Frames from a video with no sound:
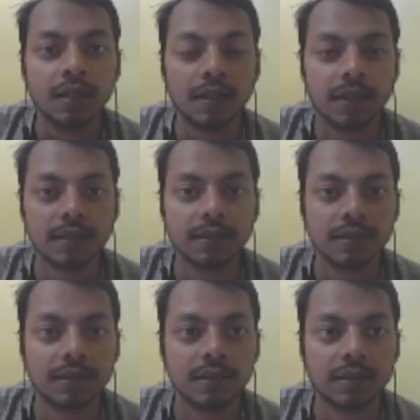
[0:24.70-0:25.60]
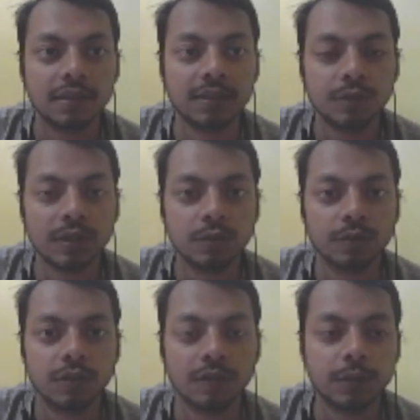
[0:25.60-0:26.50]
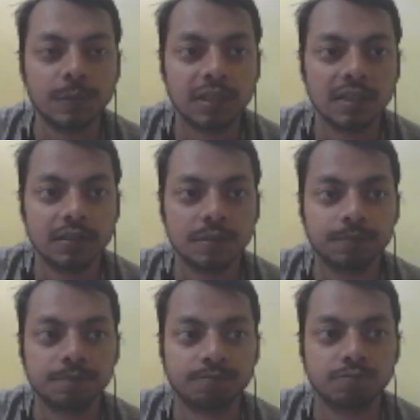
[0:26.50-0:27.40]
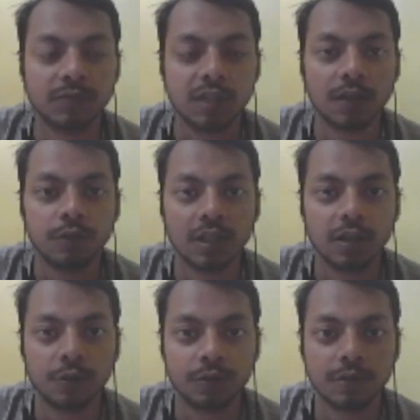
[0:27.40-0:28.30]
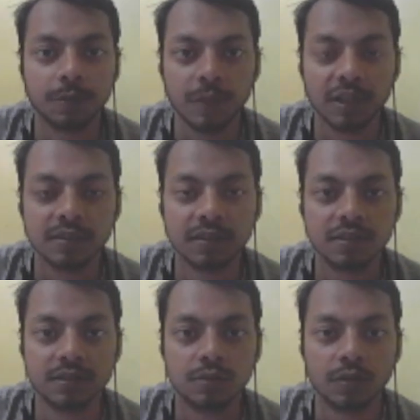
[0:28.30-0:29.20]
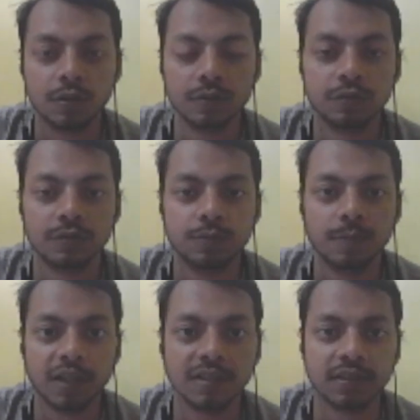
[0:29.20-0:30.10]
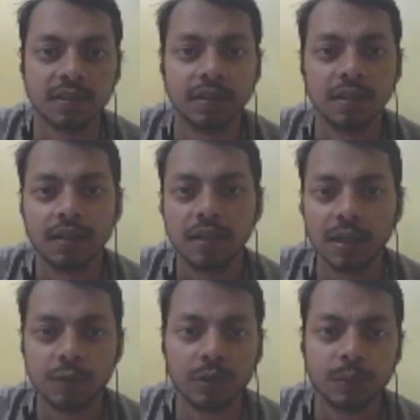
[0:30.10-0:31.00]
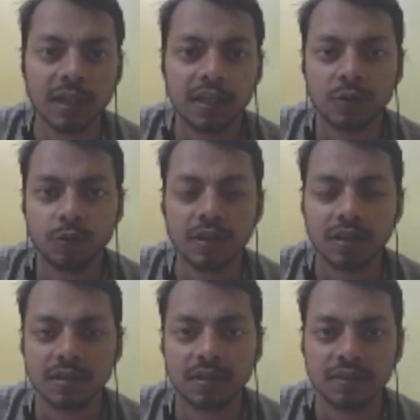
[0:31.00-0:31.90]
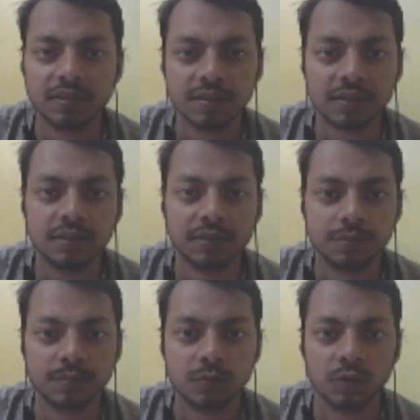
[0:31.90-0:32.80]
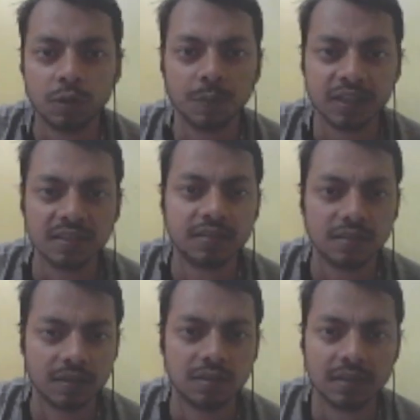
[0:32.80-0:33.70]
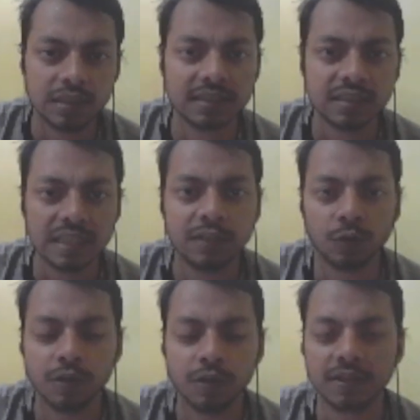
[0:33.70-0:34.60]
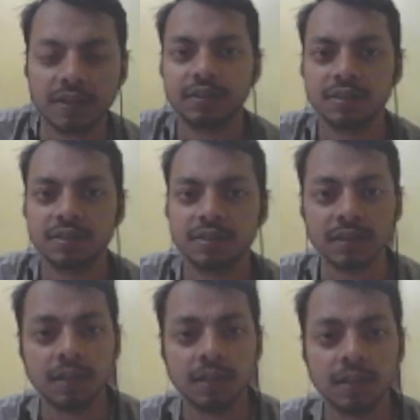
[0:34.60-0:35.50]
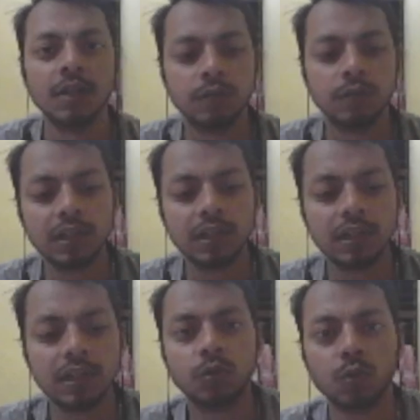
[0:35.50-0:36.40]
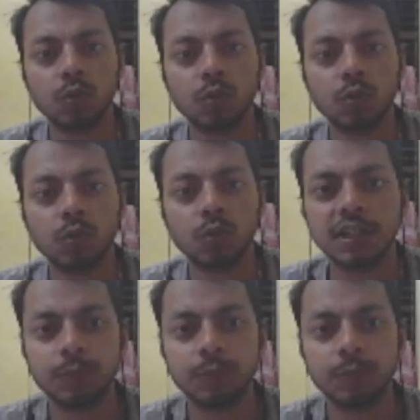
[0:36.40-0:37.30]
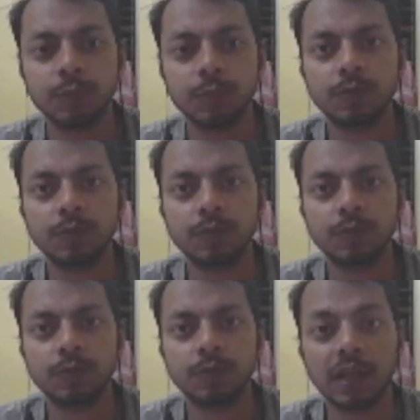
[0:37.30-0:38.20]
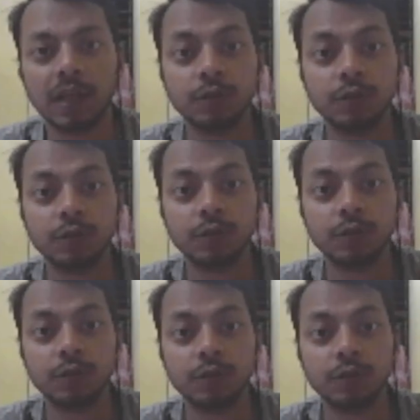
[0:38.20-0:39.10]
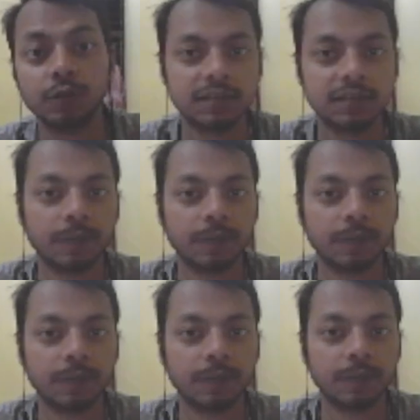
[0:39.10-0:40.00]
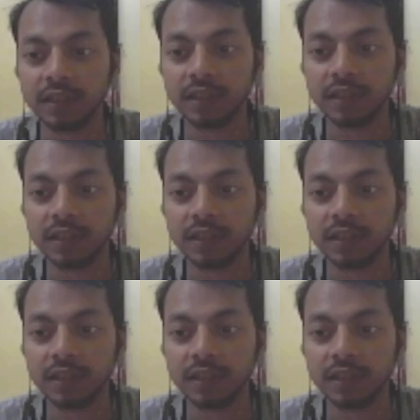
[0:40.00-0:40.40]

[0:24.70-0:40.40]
and in this video, we will be covering out basics of Python. It will be an introductory session, not basics, just introductory session. We will get to know what type of language Python is and all that.